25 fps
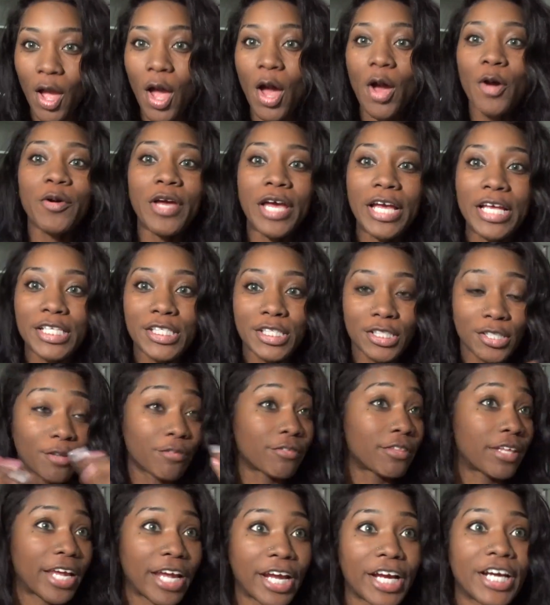okay so
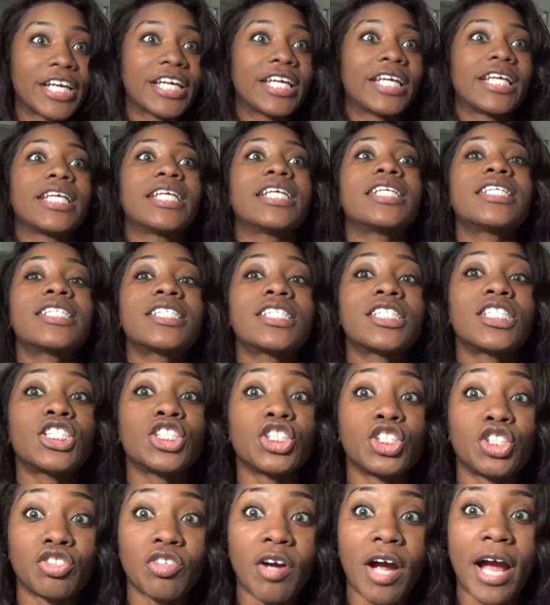the hair is
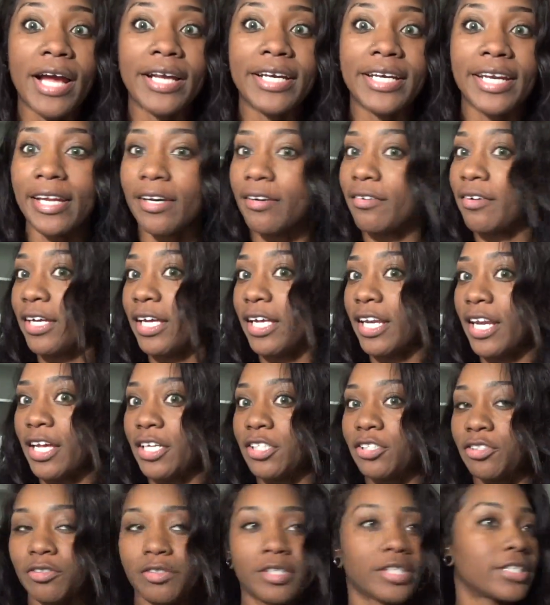dry now and
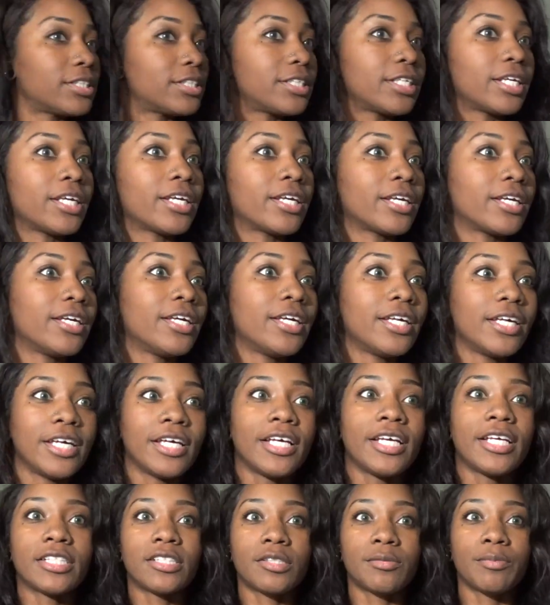as you can see
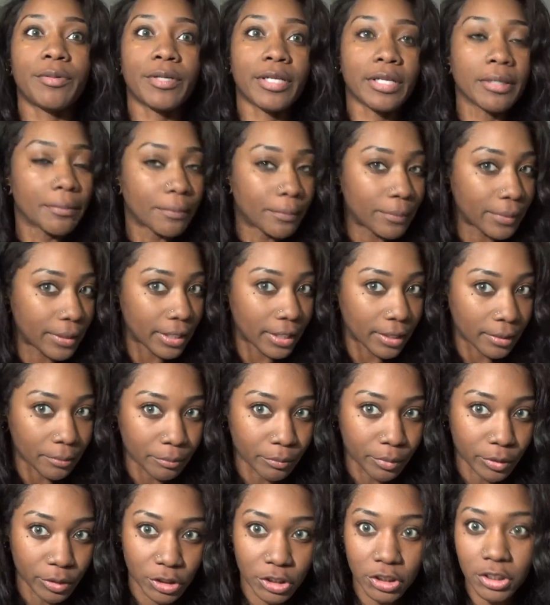it's pretty big and
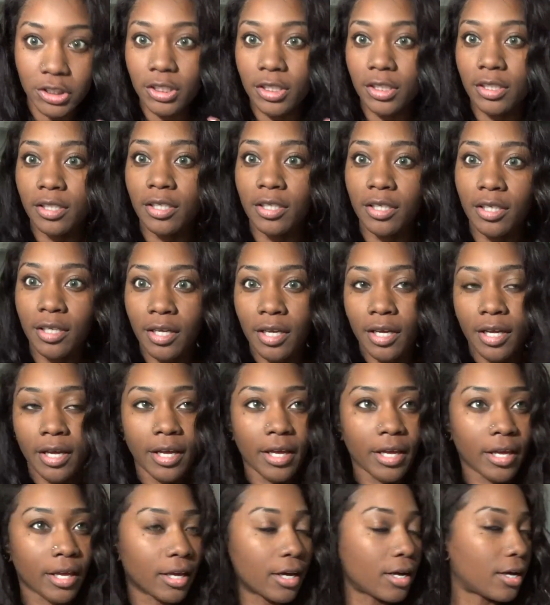bushy
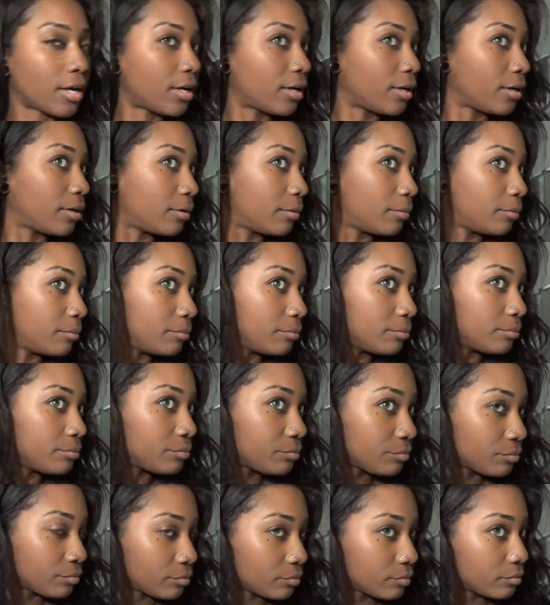um
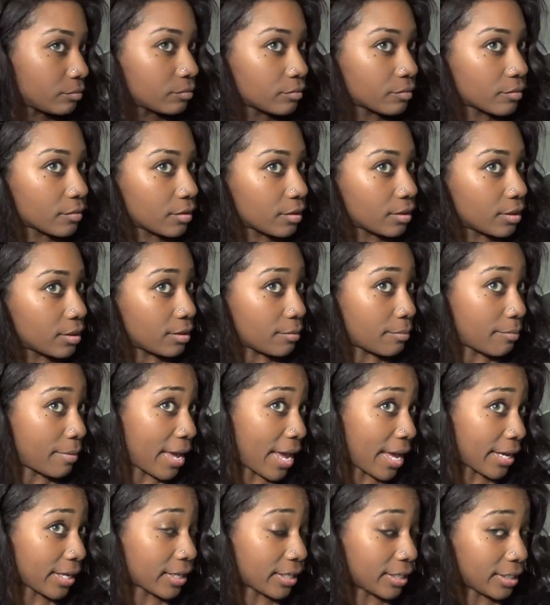the
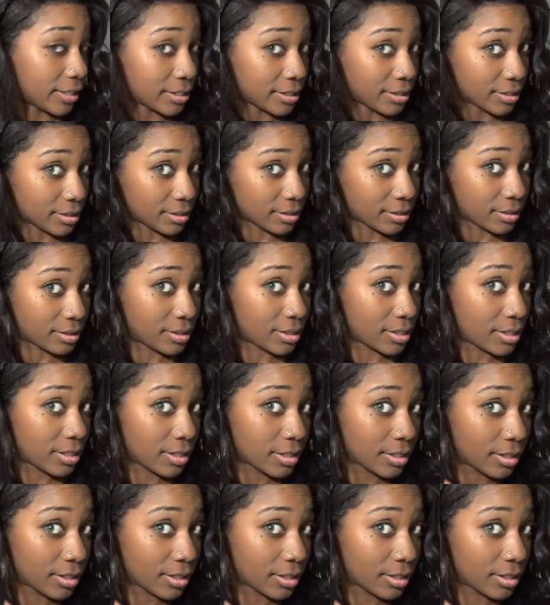back is